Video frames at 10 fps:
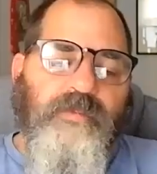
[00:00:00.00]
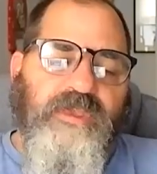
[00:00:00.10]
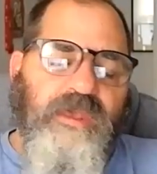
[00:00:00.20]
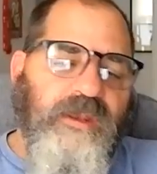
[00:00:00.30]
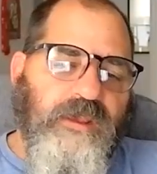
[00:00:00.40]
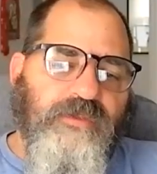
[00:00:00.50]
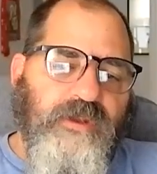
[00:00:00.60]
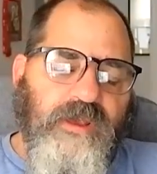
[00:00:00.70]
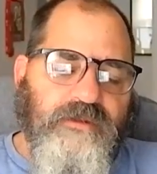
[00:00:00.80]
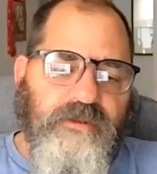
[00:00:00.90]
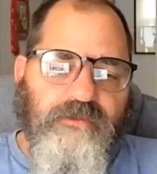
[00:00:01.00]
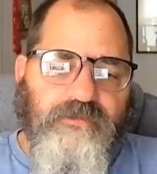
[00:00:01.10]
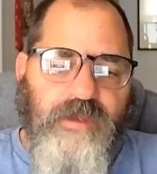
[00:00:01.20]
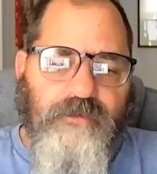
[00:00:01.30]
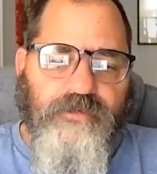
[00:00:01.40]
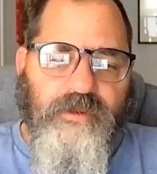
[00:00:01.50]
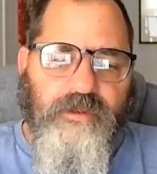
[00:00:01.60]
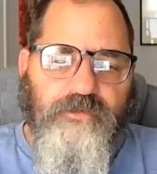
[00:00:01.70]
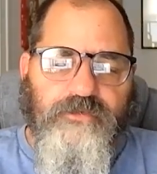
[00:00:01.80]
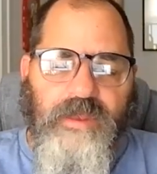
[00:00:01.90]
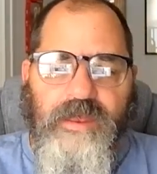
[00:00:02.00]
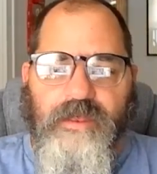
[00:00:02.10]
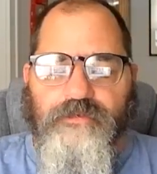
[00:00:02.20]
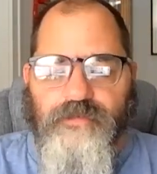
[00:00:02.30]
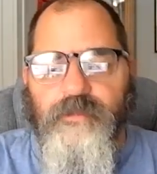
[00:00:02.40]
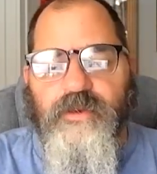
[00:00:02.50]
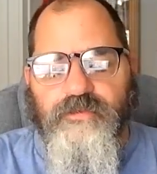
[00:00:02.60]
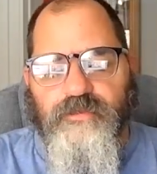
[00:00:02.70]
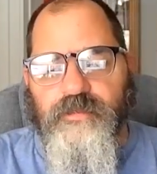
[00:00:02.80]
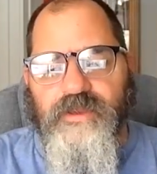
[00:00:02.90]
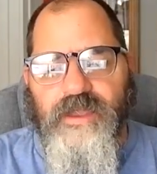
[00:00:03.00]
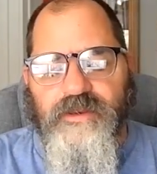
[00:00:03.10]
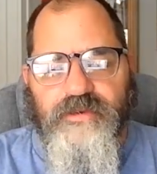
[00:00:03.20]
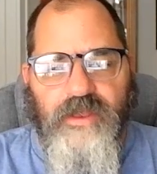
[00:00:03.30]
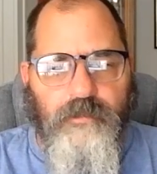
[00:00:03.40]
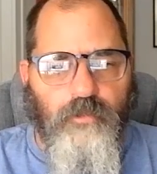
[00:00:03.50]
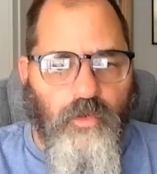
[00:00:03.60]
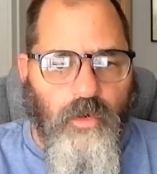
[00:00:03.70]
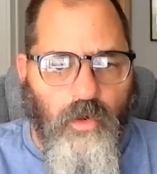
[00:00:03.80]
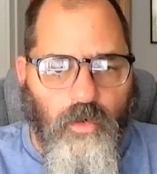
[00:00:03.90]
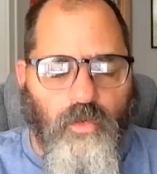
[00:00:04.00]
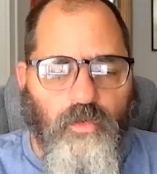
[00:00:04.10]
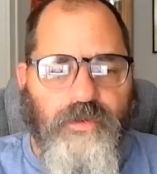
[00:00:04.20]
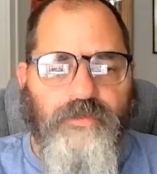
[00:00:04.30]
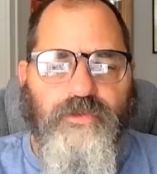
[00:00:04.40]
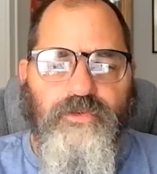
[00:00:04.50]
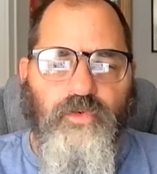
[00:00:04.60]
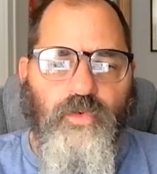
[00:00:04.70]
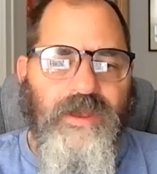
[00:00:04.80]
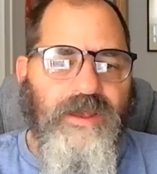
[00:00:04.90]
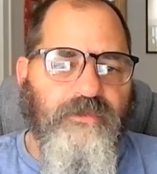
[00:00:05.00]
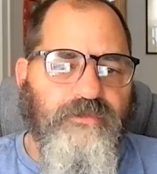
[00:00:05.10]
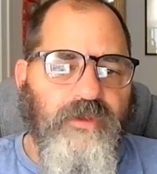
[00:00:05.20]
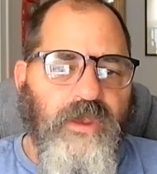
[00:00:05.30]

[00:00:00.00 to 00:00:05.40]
Beginning in the 1970s, as feminism began to take more hold in the US,